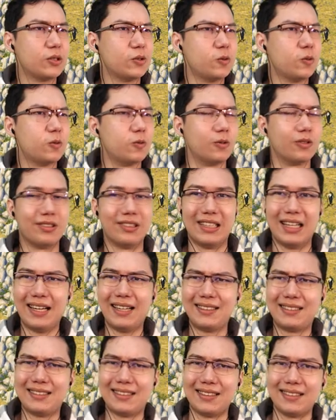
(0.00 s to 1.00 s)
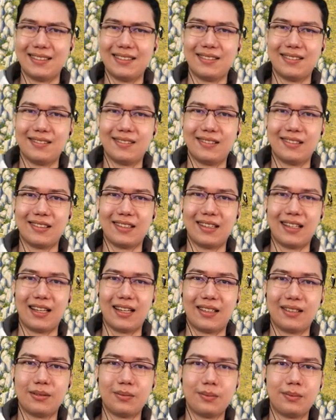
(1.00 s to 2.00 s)
Ooh, nasty. Look at
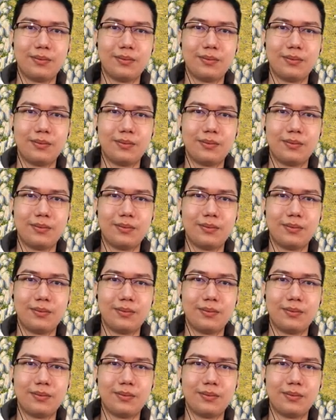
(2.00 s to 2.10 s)
that.